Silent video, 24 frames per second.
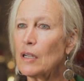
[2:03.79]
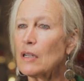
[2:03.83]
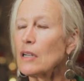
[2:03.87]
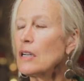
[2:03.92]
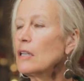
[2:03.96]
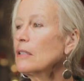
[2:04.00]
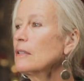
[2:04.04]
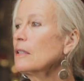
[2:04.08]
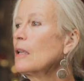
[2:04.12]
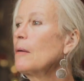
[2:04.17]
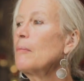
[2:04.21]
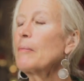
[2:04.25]

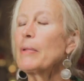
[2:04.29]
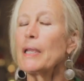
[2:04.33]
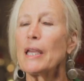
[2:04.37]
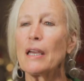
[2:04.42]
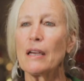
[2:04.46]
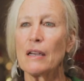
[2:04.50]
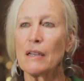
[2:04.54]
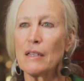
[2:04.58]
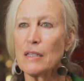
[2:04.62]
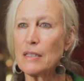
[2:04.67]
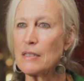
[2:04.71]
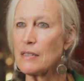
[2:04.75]

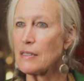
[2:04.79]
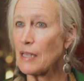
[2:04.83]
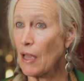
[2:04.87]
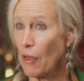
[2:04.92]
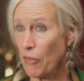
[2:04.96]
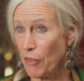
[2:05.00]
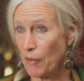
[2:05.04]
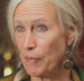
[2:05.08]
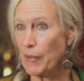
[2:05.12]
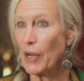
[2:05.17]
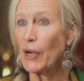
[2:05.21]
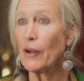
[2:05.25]
Colombia in
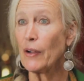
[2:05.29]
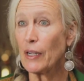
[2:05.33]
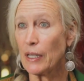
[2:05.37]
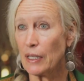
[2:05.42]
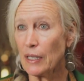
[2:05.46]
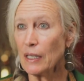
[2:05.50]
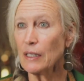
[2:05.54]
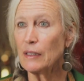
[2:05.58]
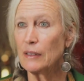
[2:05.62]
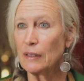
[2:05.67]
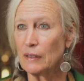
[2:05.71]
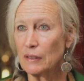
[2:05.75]
South
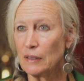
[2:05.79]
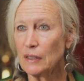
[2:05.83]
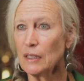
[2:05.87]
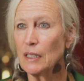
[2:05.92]
America.